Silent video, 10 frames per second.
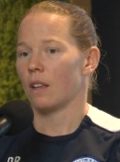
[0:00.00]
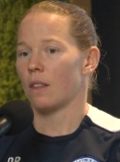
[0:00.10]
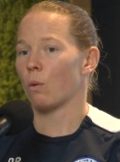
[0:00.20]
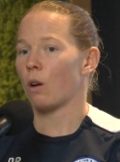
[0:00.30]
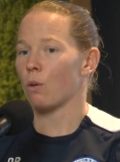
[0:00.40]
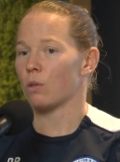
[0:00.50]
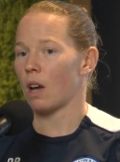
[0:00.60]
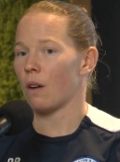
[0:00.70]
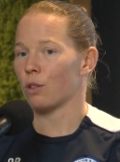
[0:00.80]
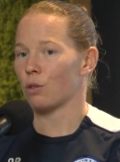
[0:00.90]
they'll go
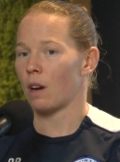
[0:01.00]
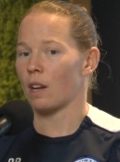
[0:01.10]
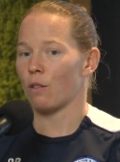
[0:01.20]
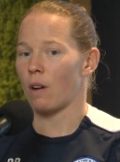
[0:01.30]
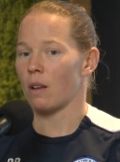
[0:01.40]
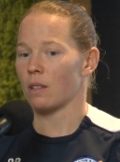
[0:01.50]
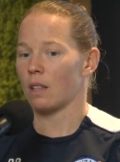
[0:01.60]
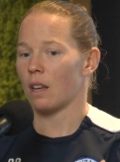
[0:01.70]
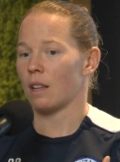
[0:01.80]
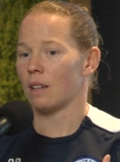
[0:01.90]
to other training grounds,
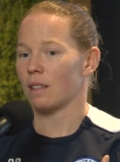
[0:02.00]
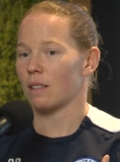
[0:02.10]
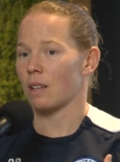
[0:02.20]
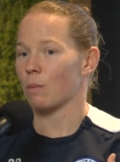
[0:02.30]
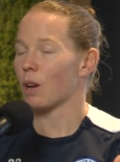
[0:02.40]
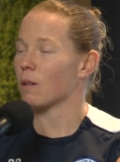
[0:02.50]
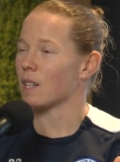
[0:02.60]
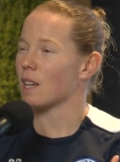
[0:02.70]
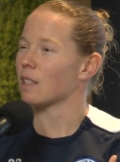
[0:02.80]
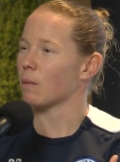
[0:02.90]
and
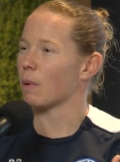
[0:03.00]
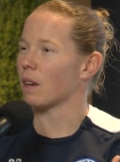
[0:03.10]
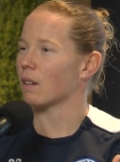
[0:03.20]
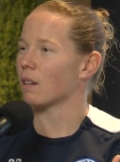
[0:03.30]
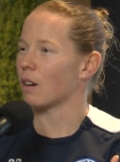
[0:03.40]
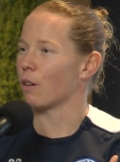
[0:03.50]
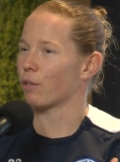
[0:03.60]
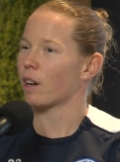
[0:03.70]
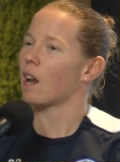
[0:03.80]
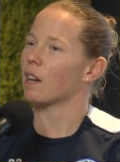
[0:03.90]
sometimes it is a bit
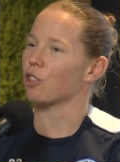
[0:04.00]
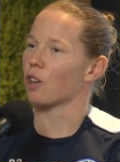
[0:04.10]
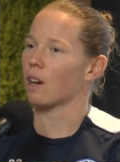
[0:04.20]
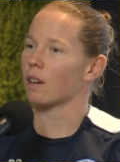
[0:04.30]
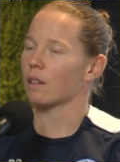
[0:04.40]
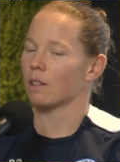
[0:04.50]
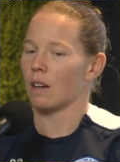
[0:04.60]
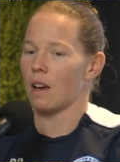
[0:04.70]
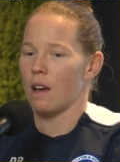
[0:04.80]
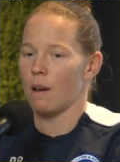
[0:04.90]
of reality check.
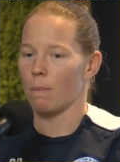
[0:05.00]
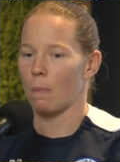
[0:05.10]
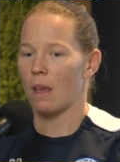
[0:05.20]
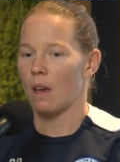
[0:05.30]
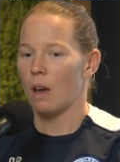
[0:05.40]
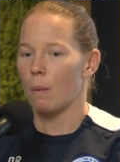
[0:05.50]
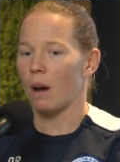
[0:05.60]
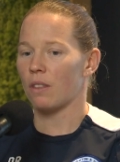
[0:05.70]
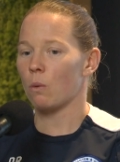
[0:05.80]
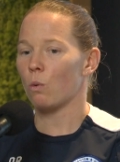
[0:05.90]

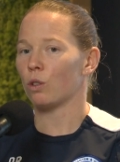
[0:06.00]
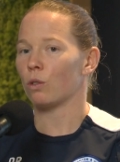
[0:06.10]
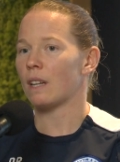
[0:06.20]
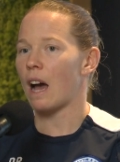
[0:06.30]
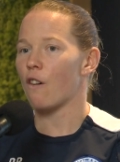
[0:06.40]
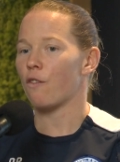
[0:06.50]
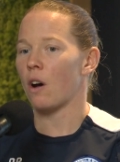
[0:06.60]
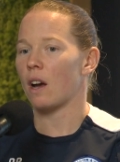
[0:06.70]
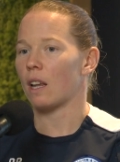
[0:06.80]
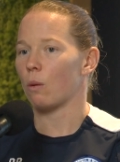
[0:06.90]
But I think what you're now
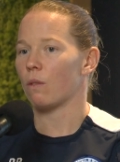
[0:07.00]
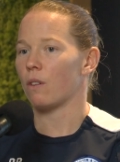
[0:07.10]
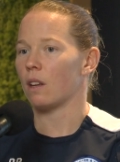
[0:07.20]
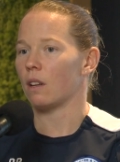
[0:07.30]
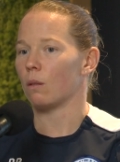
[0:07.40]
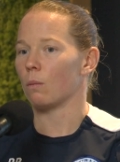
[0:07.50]
finding within